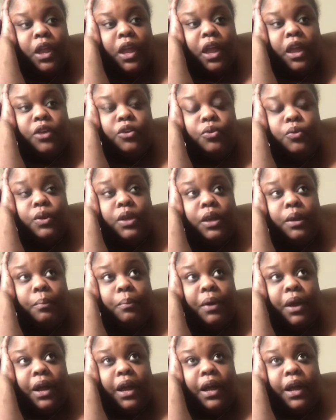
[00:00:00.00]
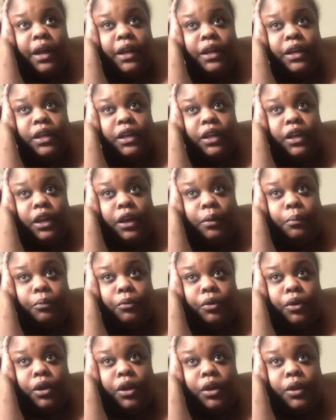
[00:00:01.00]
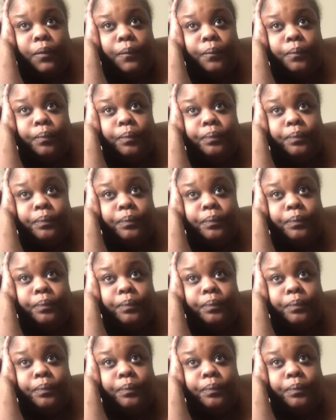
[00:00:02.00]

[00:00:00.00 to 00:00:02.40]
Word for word: And you get behind the camera